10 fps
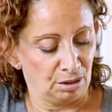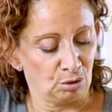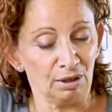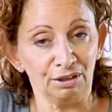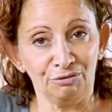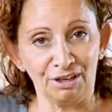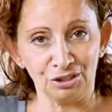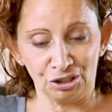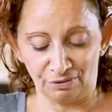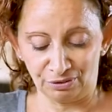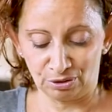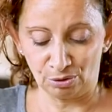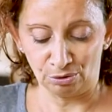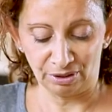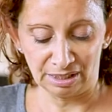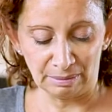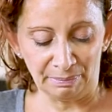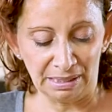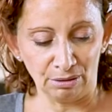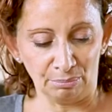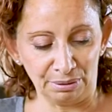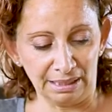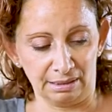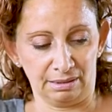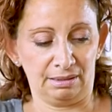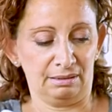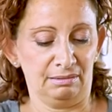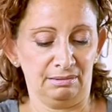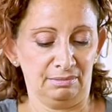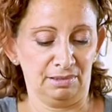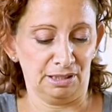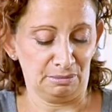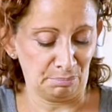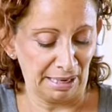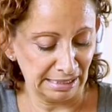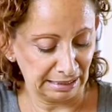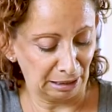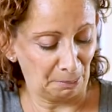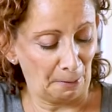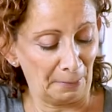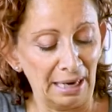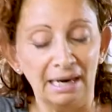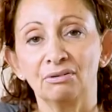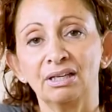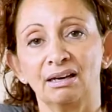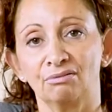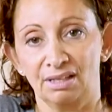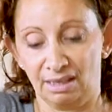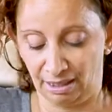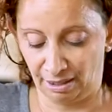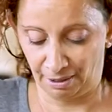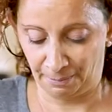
Qualified chefs call this mise en place. It's basically preparing everything.